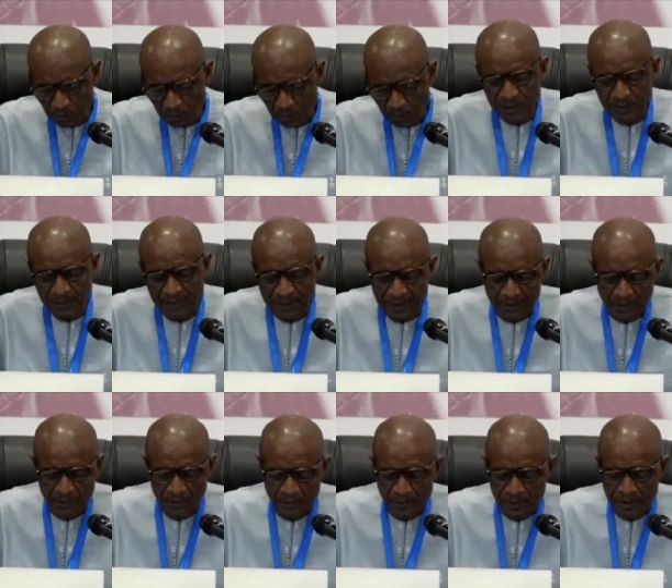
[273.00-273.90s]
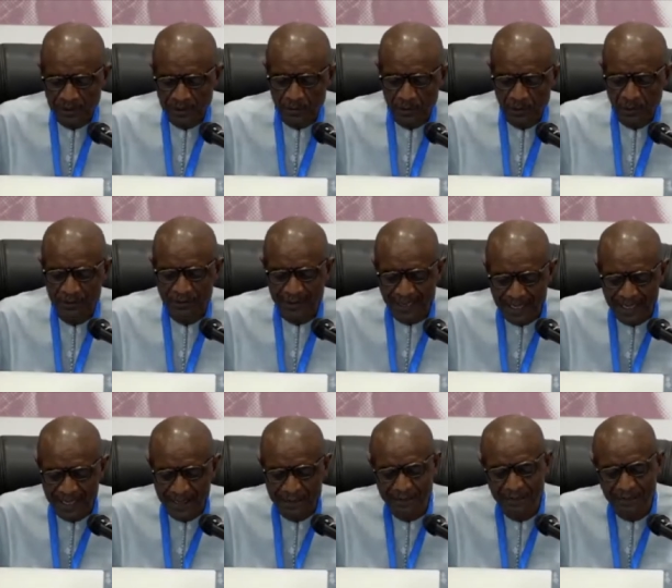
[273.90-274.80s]
one is, of course, the issue of
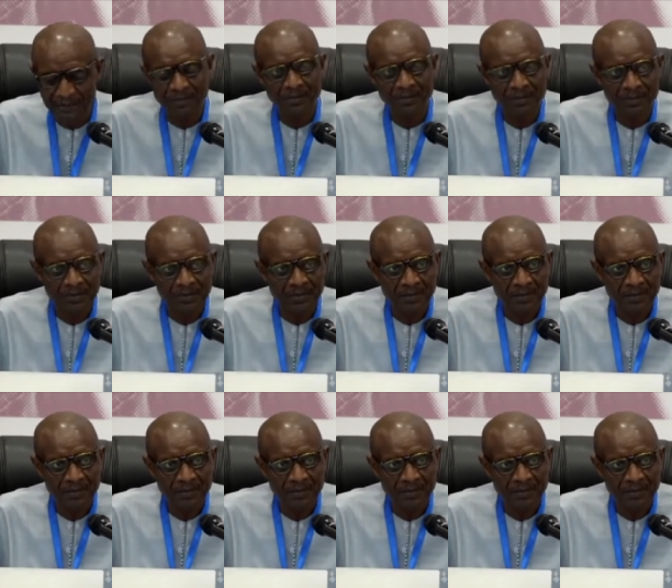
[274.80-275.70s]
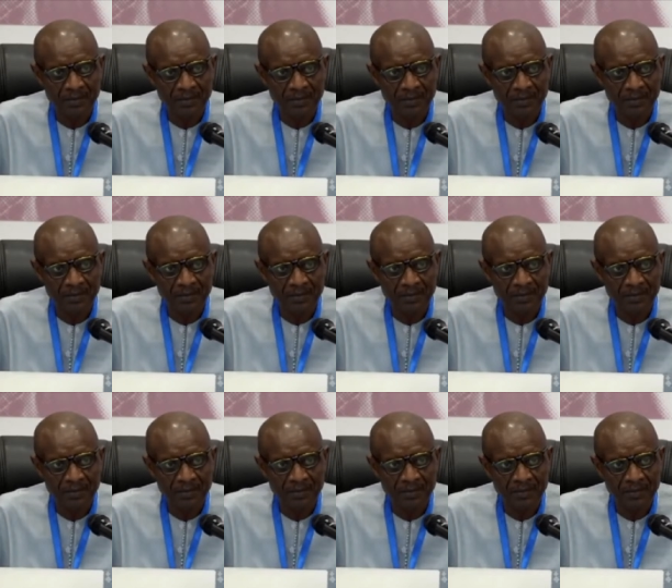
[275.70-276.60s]
time, history,
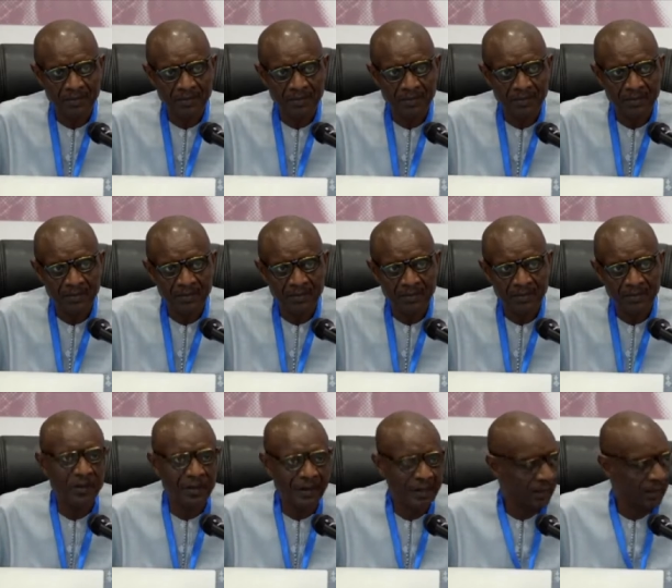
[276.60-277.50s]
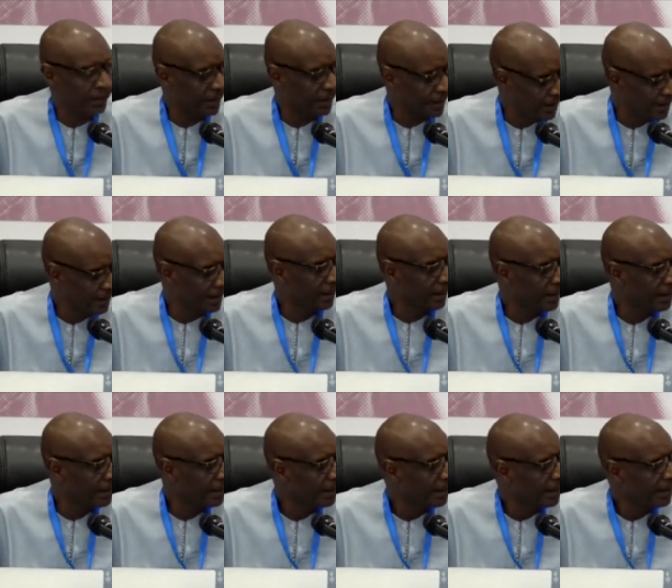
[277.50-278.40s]
and the so-called end of history
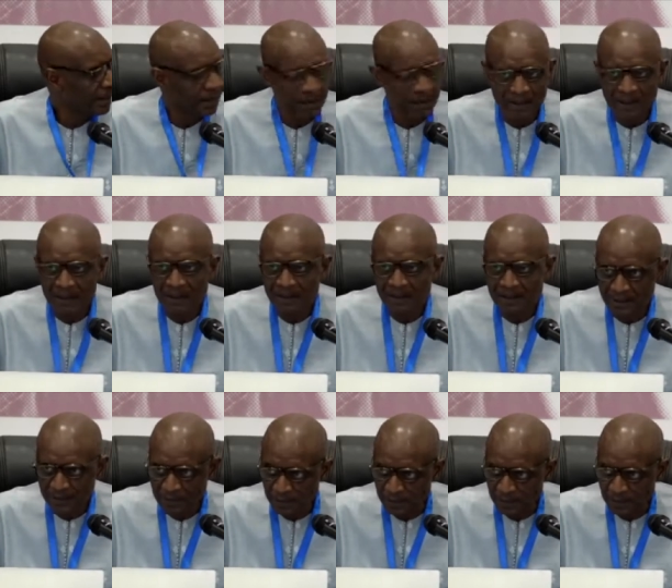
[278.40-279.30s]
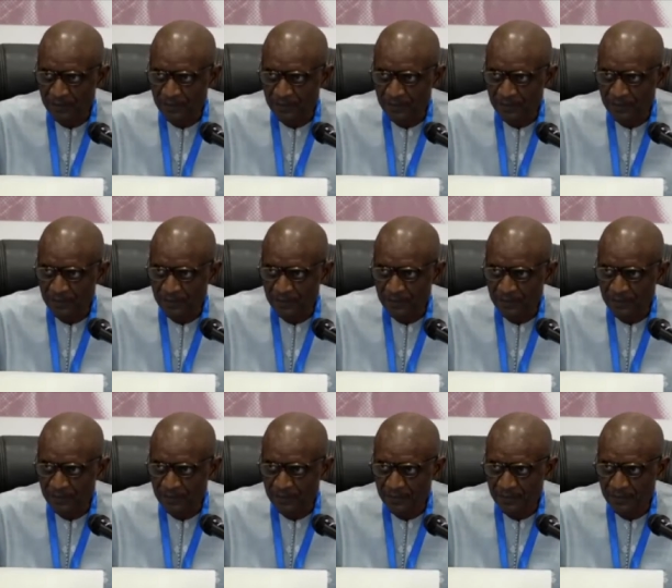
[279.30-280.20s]
as one of the tropes of
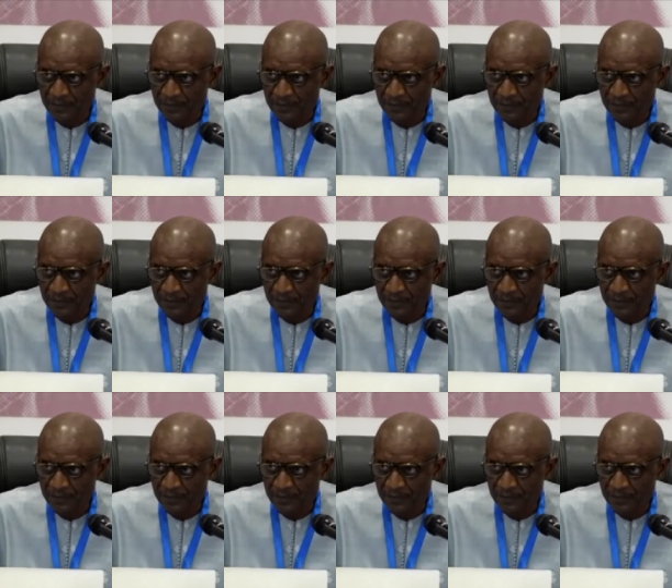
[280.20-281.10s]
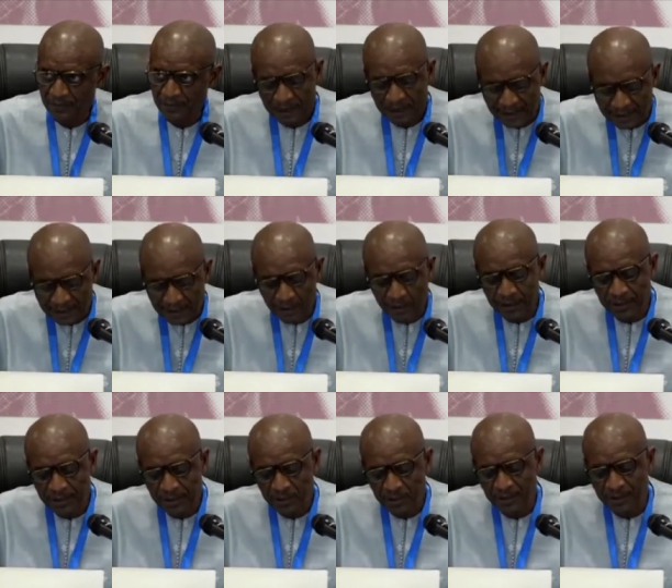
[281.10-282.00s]
Eurocentrism. The second
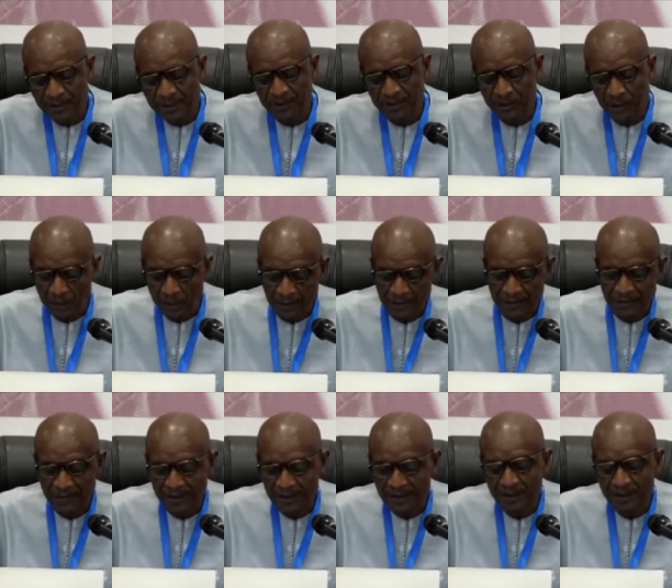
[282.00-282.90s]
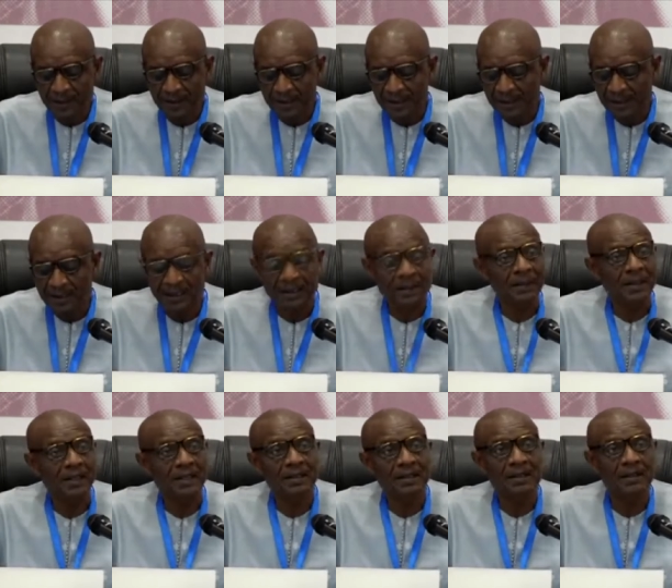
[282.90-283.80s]
issue is geography and
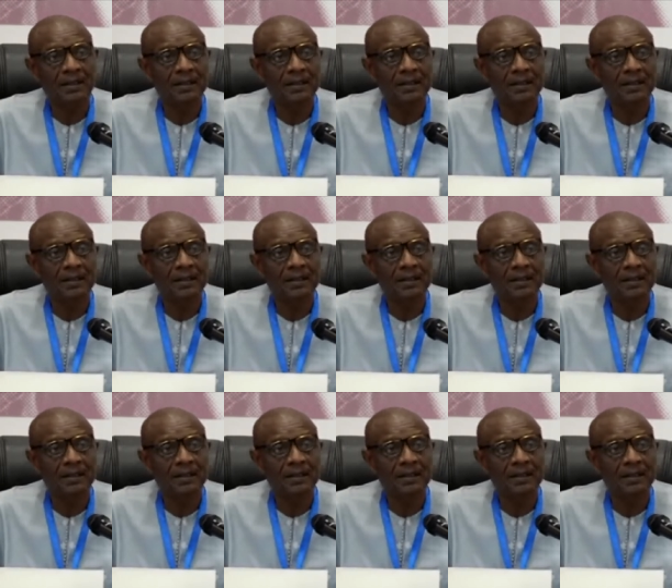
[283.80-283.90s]
space